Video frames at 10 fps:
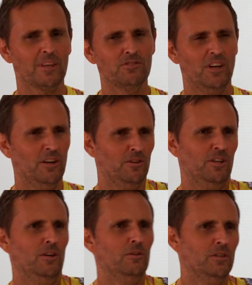So you
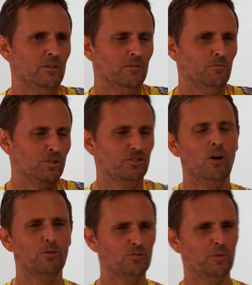know the
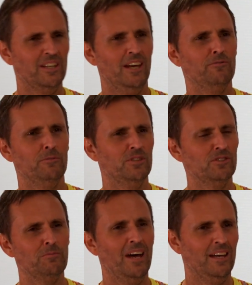results we get from
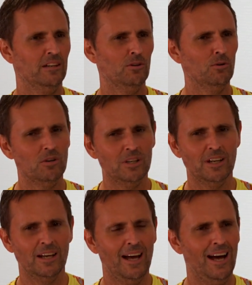disobeying a law
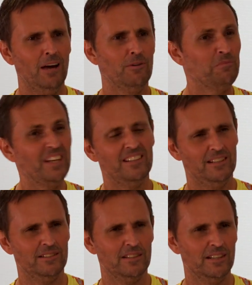are
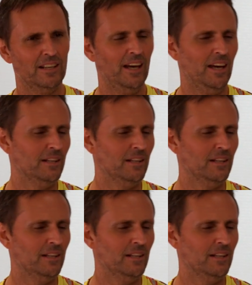immediate. Yeah.